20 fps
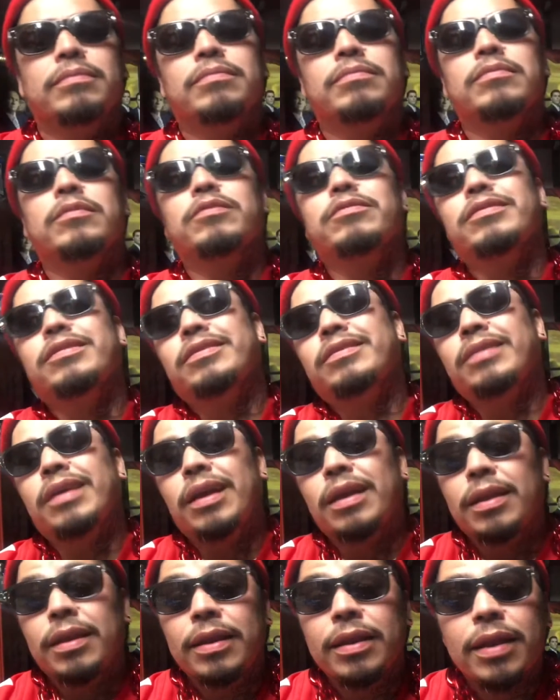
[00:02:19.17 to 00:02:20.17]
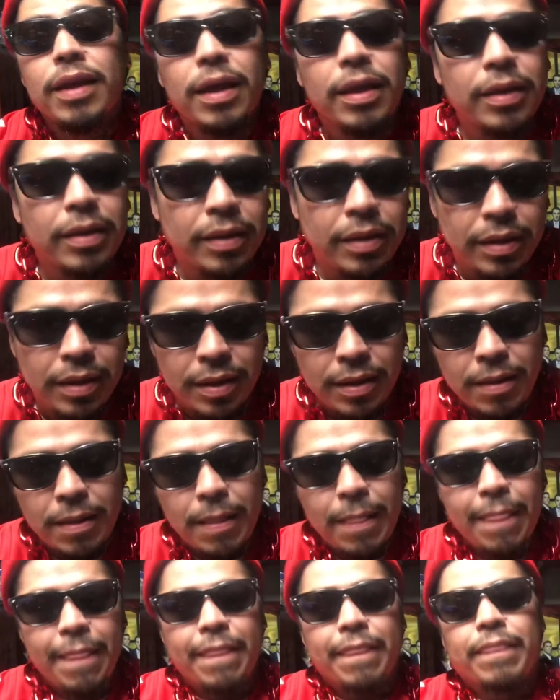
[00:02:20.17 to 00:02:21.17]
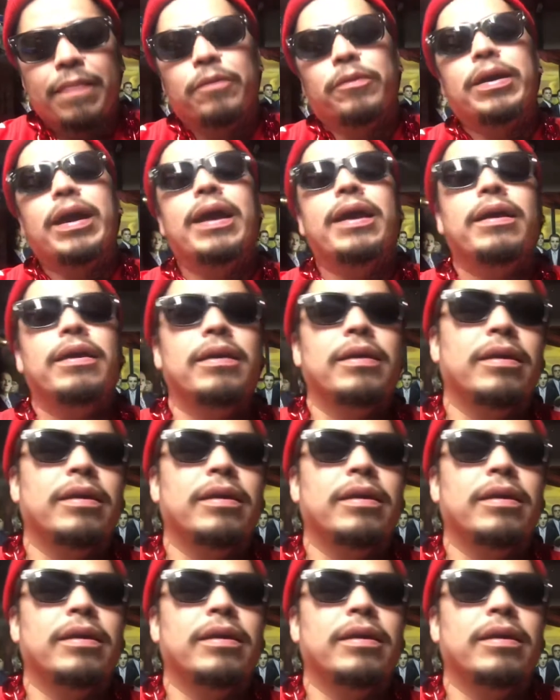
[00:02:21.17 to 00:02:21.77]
I don't say nothing. Okay?